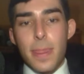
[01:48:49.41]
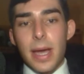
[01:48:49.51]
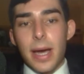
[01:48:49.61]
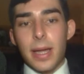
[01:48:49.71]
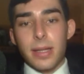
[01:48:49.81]

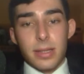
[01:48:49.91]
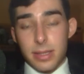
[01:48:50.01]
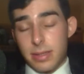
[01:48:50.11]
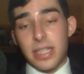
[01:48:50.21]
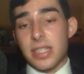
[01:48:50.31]
And
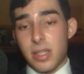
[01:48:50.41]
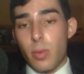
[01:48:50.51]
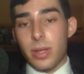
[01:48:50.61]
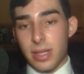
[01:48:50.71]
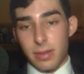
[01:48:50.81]
this is the
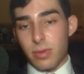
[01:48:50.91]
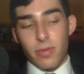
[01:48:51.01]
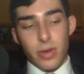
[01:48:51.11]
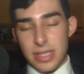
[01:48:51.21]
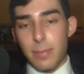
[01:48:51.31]
one,
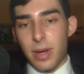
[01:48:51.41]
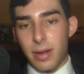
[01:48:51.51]
for example,